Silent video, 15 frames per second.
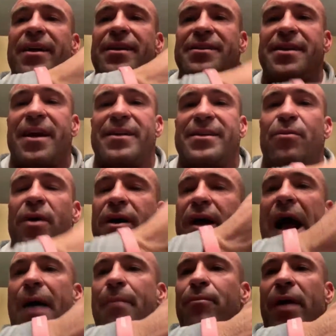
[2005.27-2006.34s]
I just kind of said,
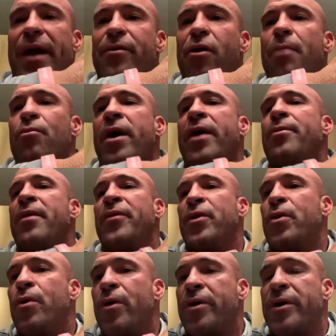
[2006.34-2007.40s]
"What? I know I'm right around
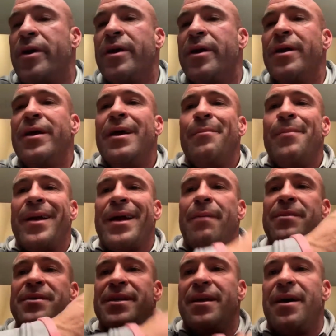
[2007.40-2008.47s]
the corner. Like
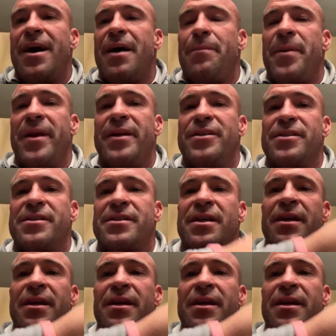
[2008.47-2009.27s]
I'm just going to hop in